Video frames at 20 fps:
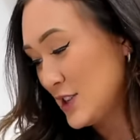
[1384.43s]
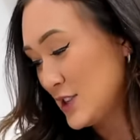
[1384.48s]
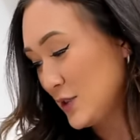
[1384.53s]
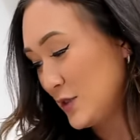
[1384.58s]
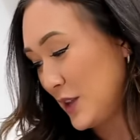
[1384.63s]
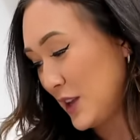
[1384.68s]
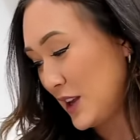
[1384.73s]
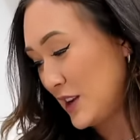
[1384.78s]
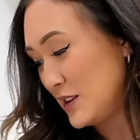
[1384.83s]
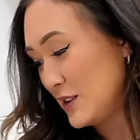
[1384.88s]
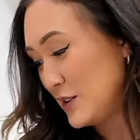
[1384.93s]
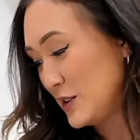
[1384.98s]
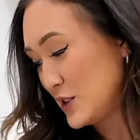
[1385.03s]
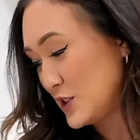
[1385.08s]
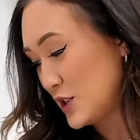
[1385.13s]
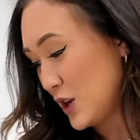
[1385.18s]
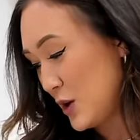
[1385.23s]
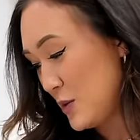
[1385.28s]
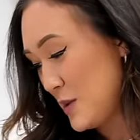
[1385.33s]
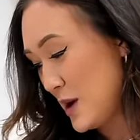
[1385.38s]
So thank you
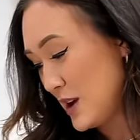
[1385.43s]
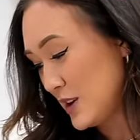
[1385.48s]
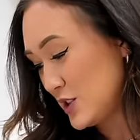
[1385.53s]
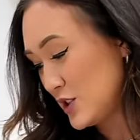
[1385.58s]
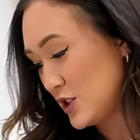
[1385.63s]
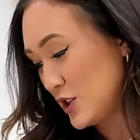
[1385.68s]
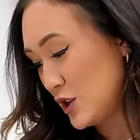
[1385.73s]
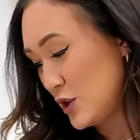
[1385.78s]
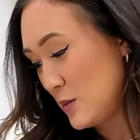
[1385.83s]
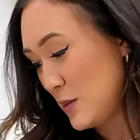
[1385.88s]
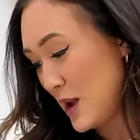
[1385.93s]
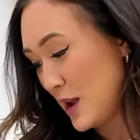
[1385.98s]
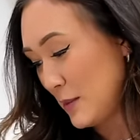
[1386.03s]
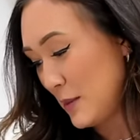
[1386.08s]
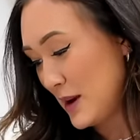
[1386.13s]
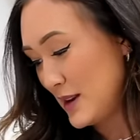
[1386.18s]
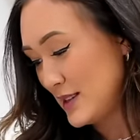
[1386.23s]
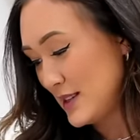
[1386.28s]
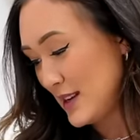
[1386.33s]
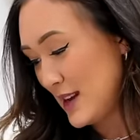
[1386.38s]
so much. You make
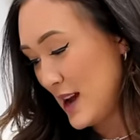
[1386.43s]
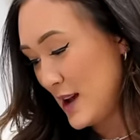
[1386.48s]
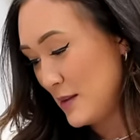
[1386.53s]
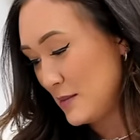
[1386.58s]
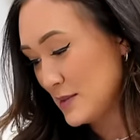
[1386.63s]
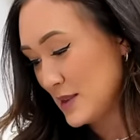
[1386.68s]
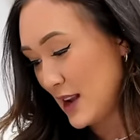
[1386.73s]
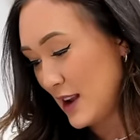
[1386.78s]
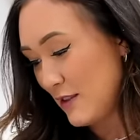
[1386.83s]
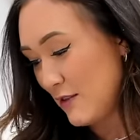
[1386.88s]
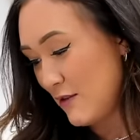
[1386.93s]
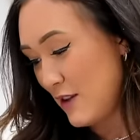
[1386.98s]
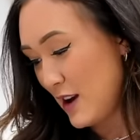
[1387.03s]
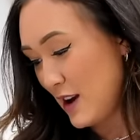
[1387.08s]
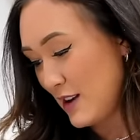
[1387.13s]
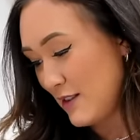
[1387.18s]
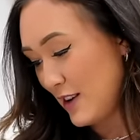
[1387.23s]
my DMs a very,